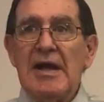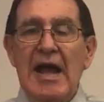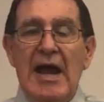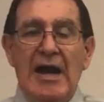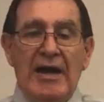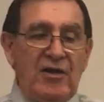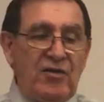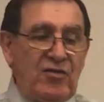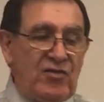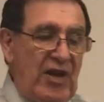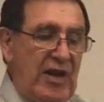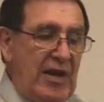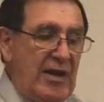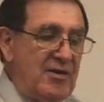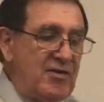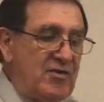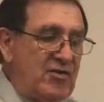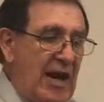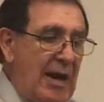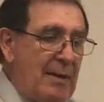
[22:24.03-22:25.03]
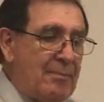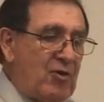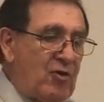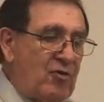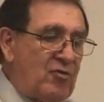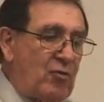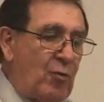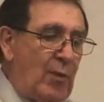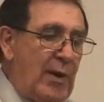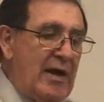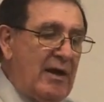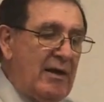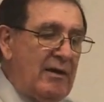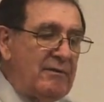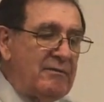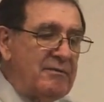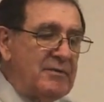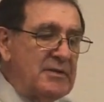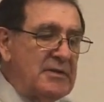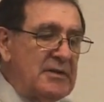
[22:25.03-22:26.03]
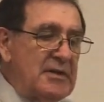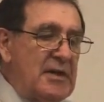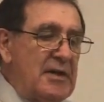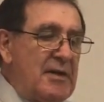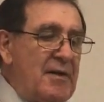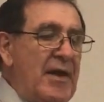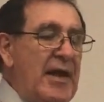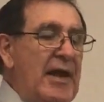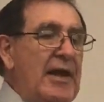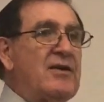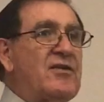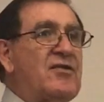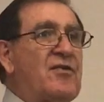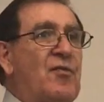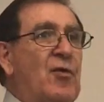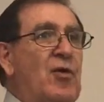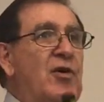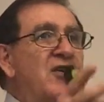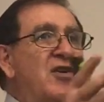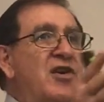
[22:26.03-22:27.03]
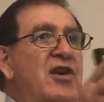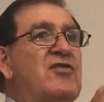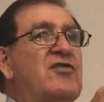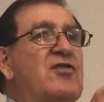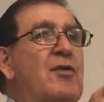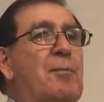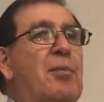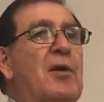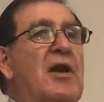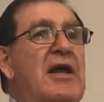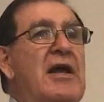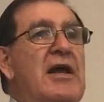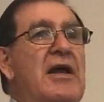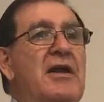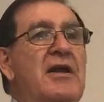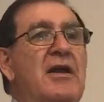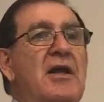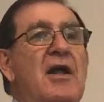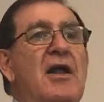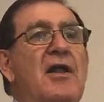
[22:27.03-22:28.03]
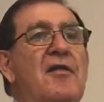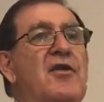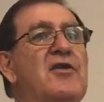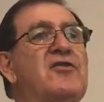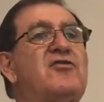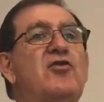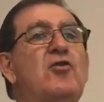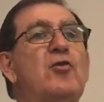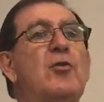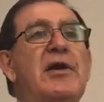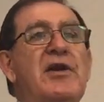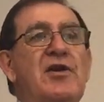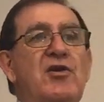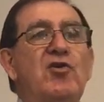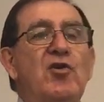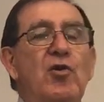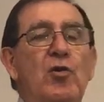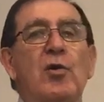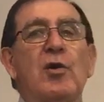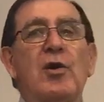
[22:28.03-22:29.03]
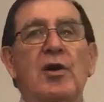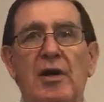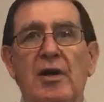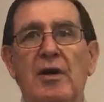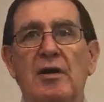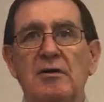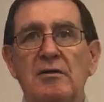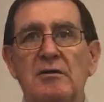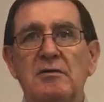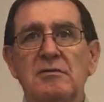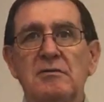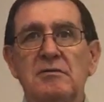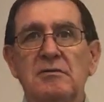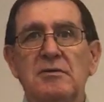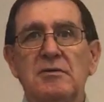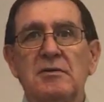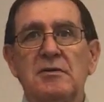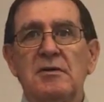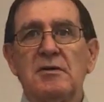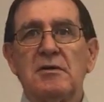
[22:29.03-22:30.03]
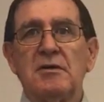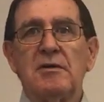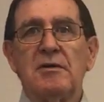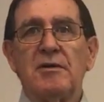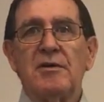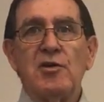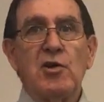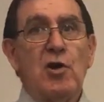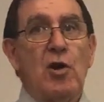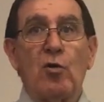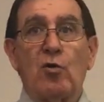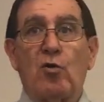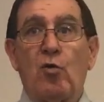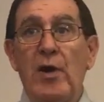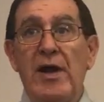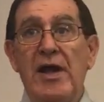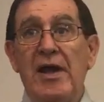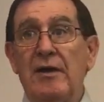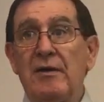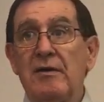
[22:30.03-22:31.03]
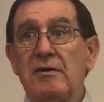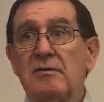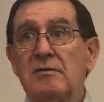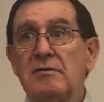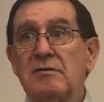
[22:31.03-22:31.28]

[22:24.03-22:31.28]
And he said in chapter 12, It is for discipline that you endure. You don't quit,